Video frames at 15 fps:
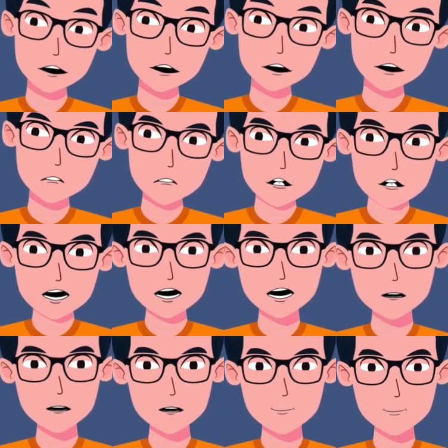about your
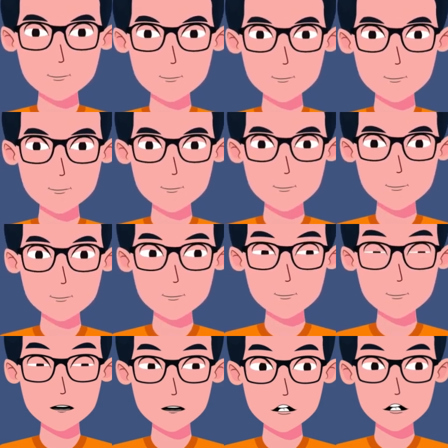child's online safety.
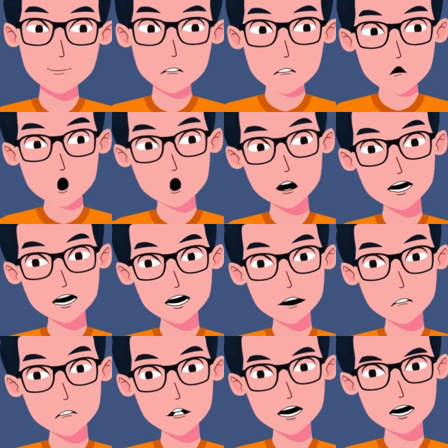Free
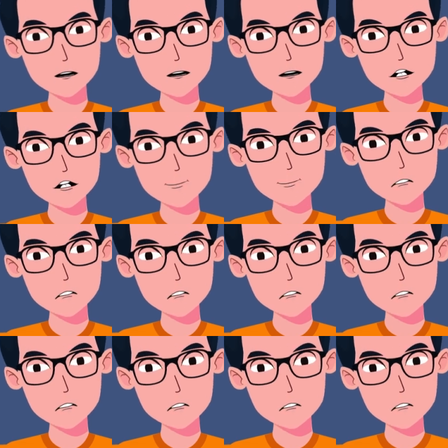methods can help,